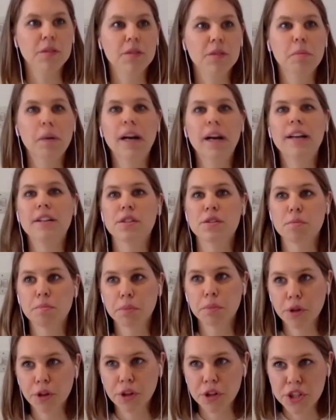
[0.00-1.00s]
or behind a
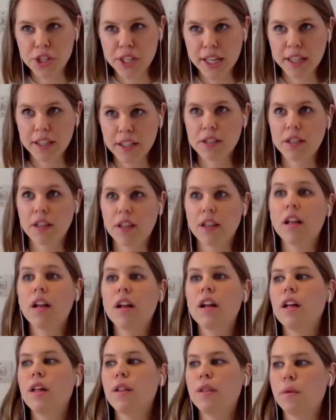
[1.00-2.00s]
project and
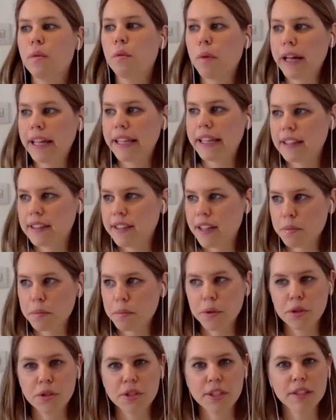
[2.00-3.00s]
the way that that
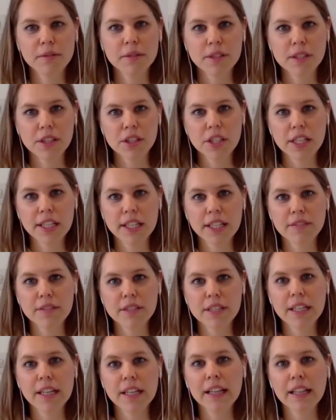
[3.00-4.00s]
project was achieved
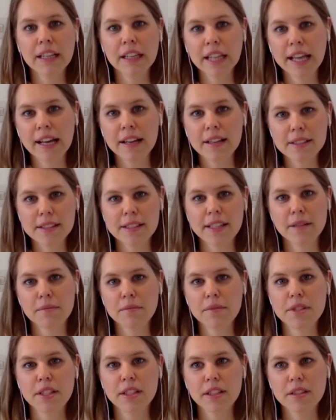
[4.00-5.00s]
it allows
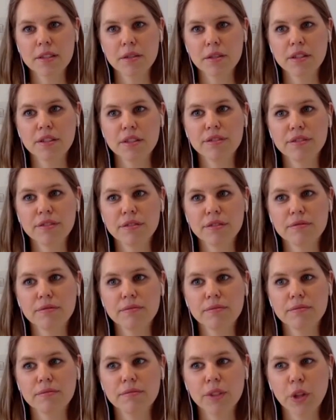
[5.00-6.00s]
them to sort of
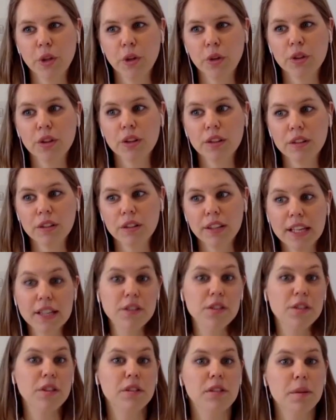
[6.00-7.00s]
you know get
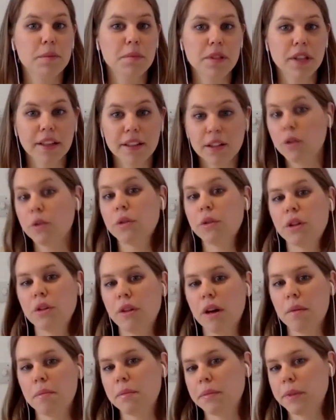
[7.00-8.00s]
to your website call you
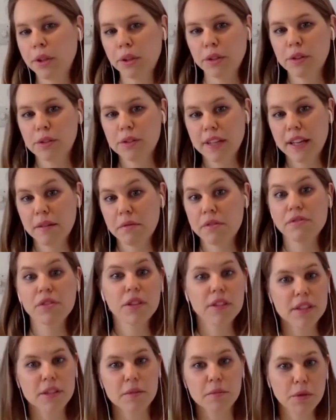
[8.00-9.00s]
up you know say we've
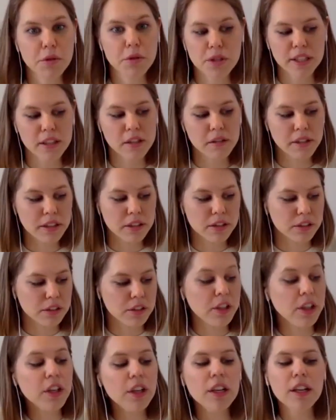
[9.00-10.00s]
got this project going on
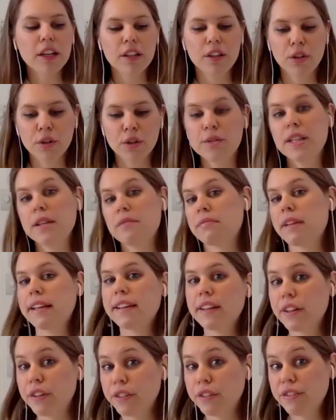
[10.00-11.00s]
you seem
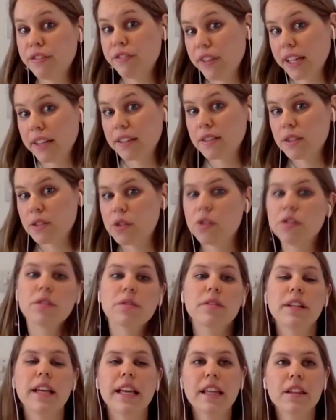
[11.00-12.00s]
like a good fit so
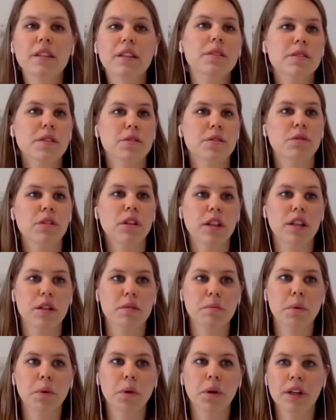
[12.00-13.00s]
ethos is really
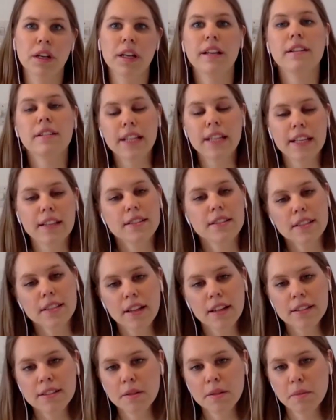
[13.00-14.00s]
important it needs to
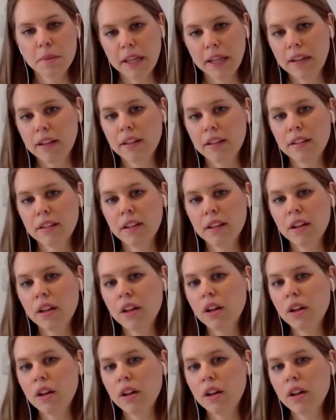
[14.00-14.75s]
underpin